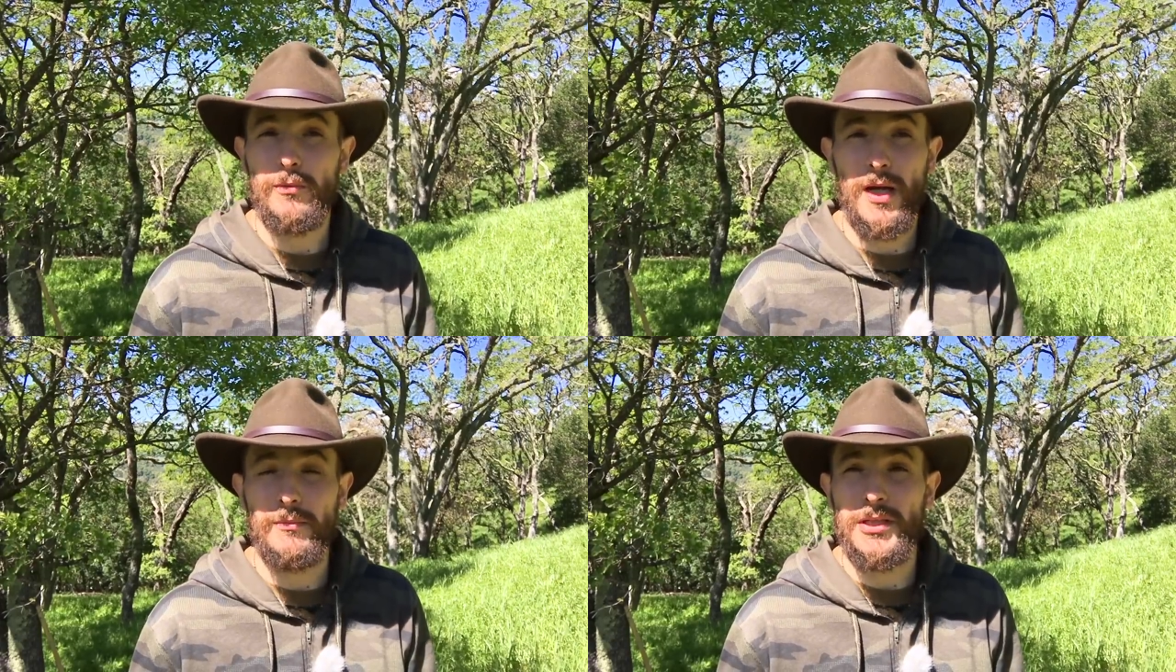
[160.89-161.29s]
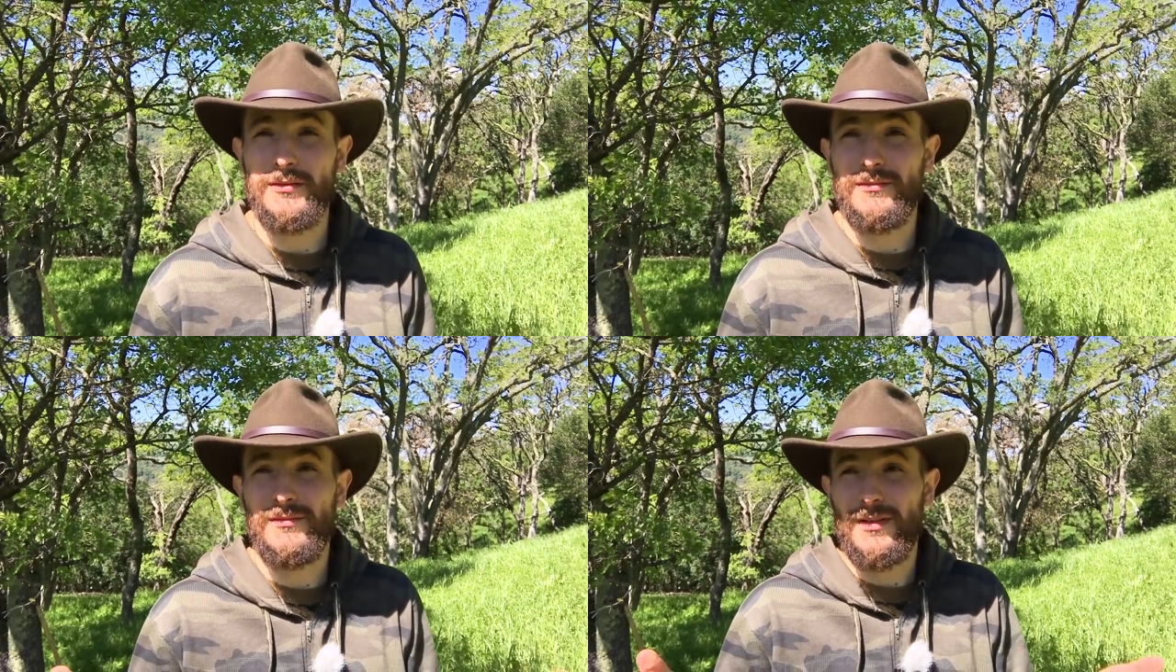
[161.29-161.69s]
I
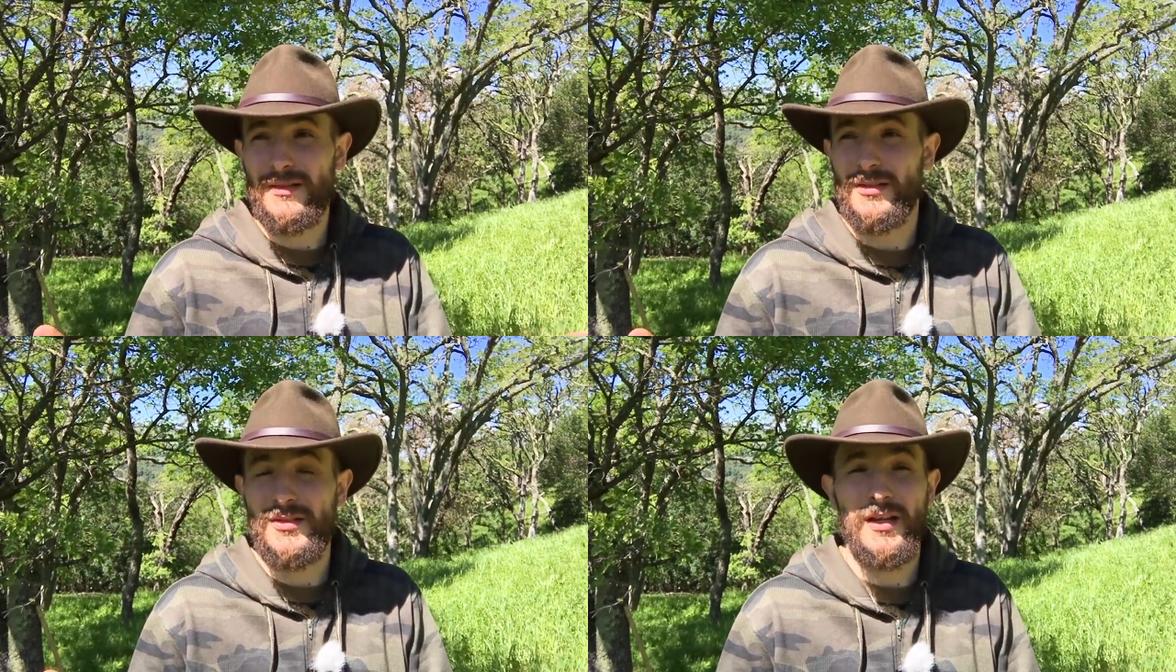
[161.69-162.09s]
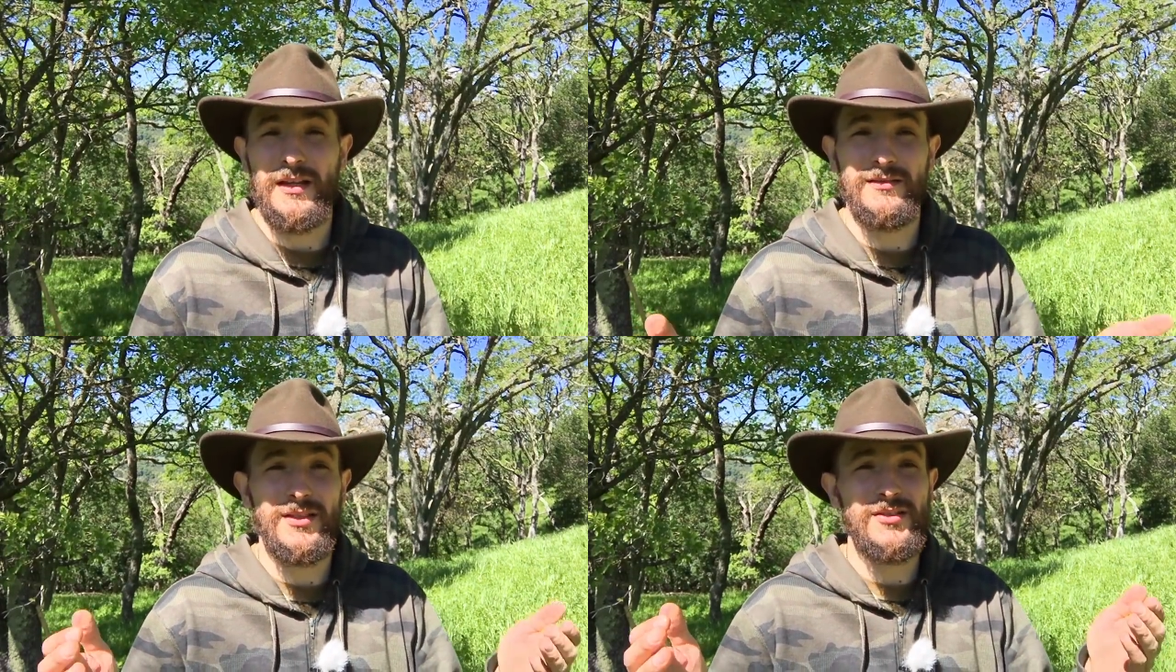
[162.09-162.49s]
mean, as I
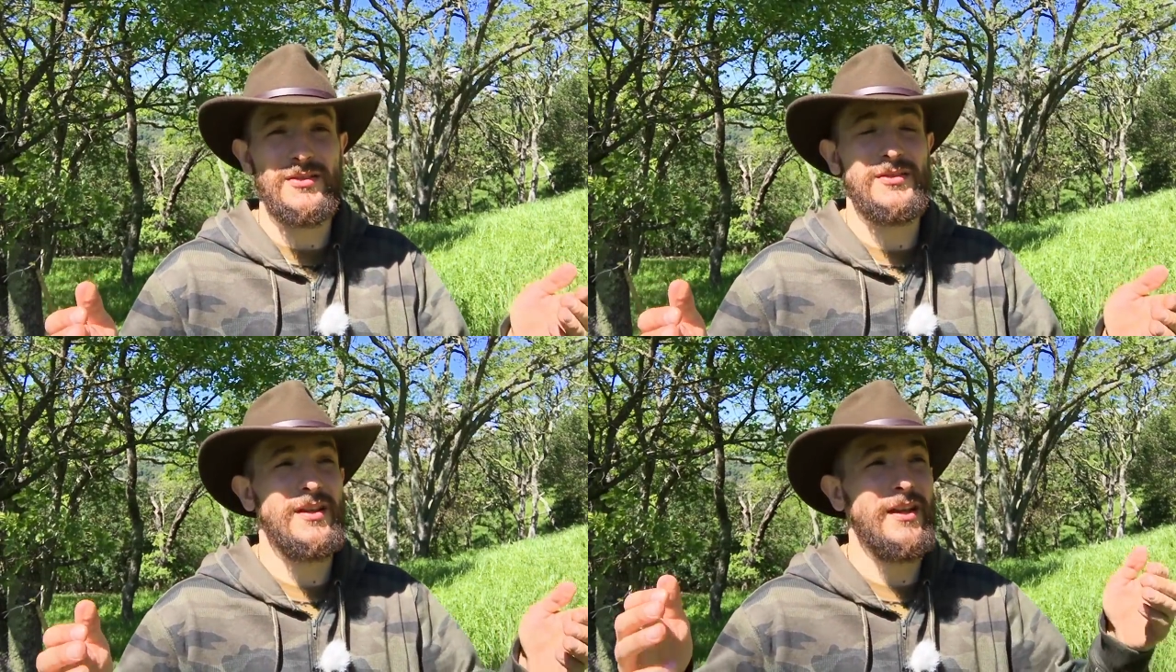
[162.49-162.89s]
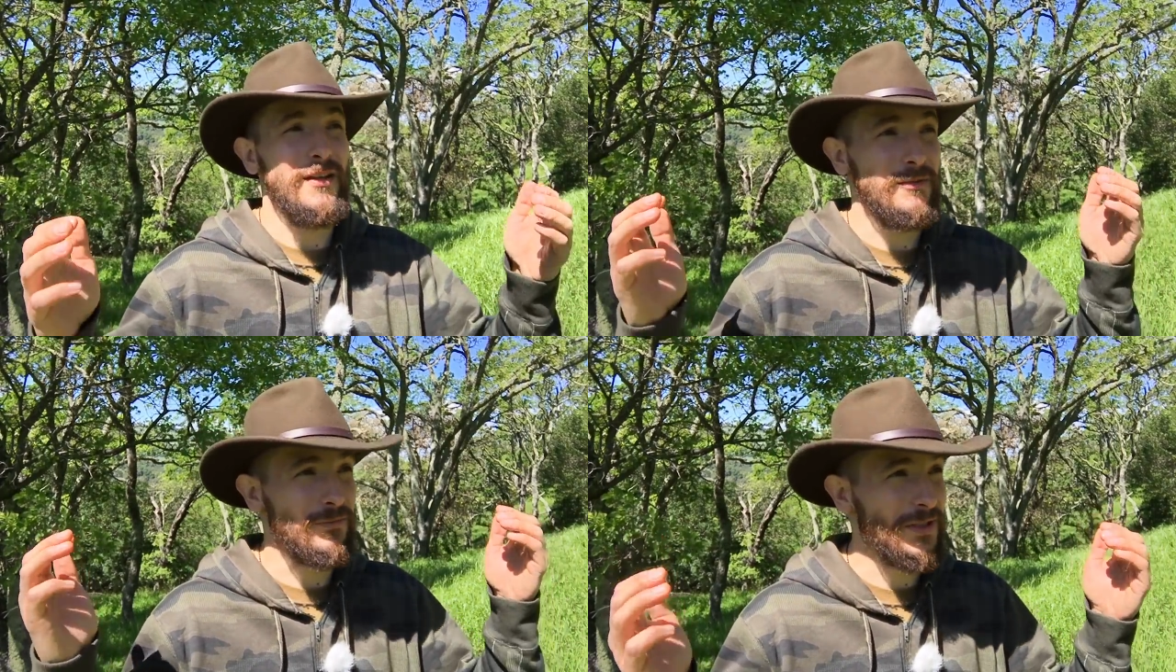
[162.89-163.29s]
say, this is
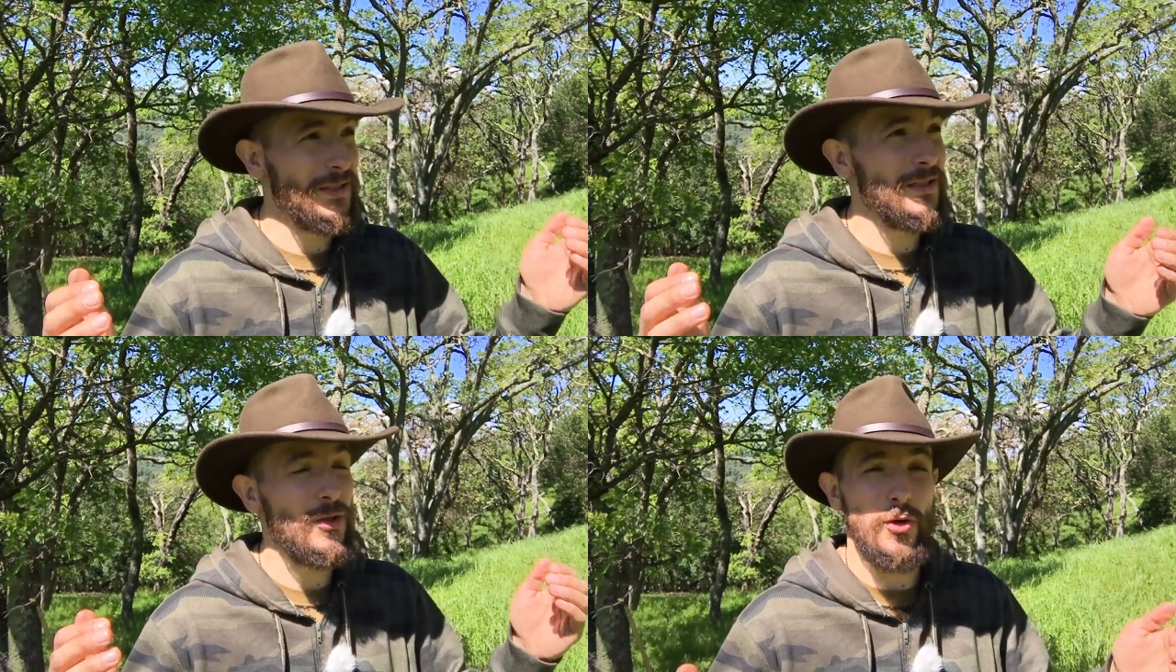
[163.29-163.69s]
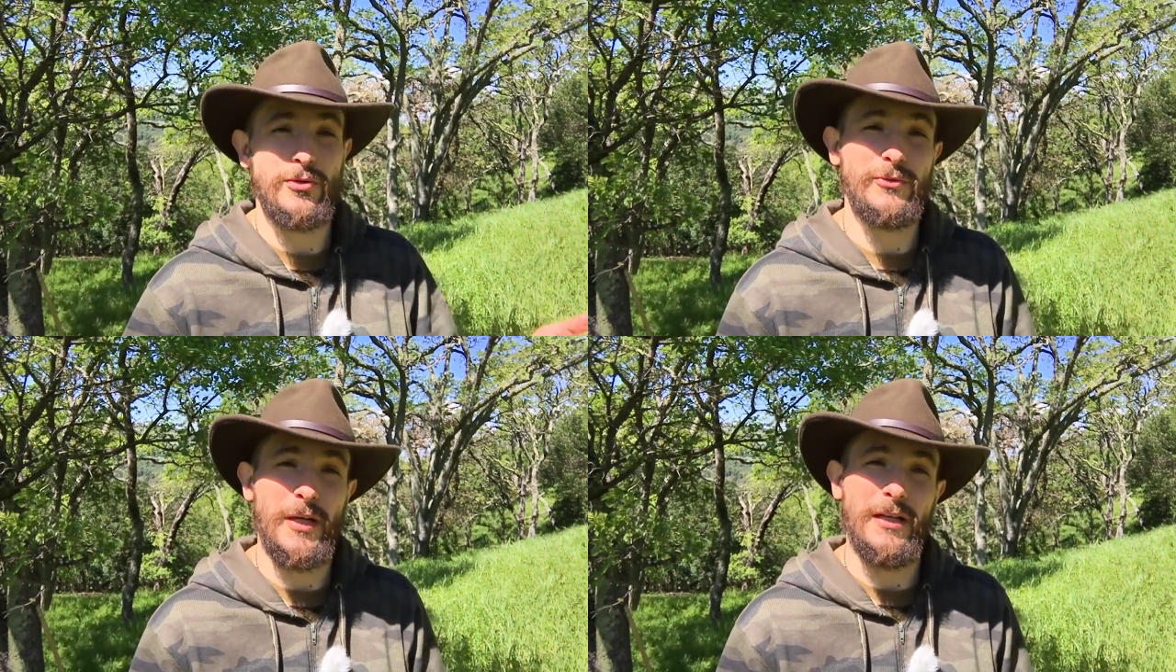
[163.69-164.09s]
a really long
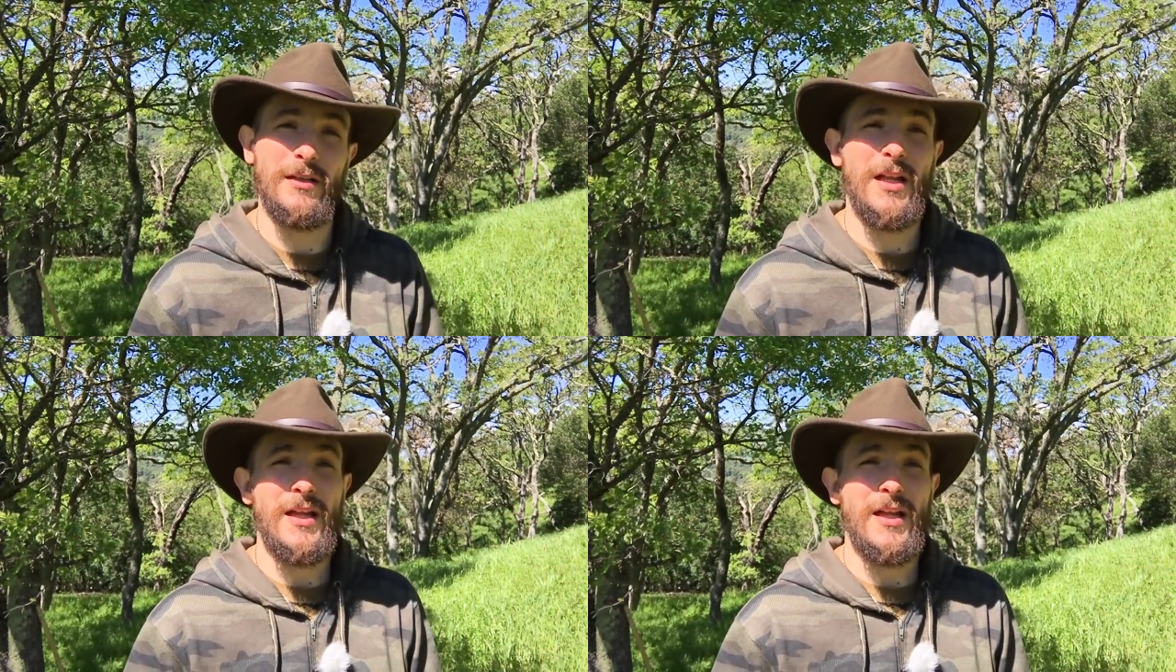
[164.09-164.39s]
trail